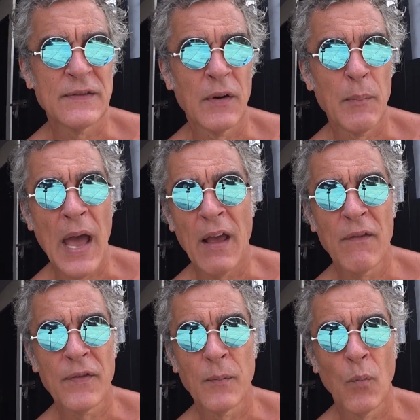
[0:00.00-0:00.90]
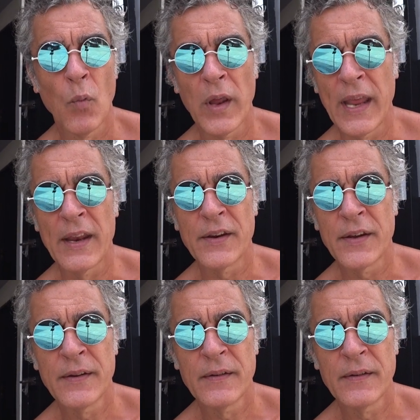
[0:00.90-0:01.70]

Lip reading: of a mile from one end